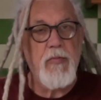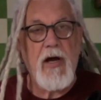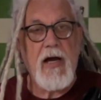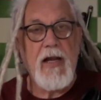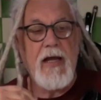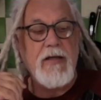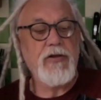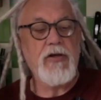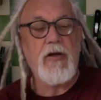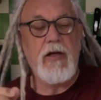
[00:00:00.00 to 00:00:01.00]
bright
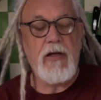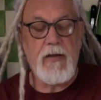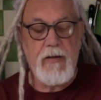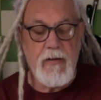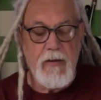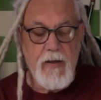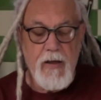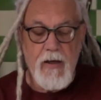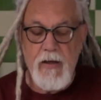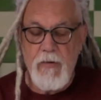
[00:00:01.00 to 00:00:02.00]
lens on it,
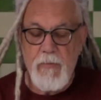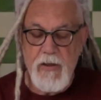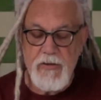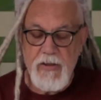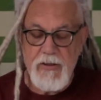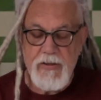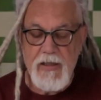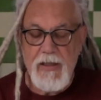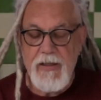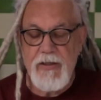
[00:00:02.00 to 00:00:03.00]
and it works
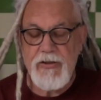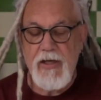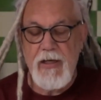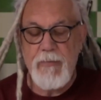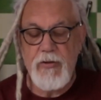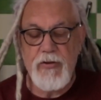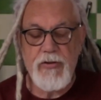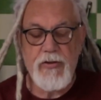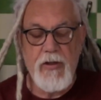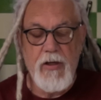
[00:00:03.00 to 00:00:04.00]
exactly the same. You just,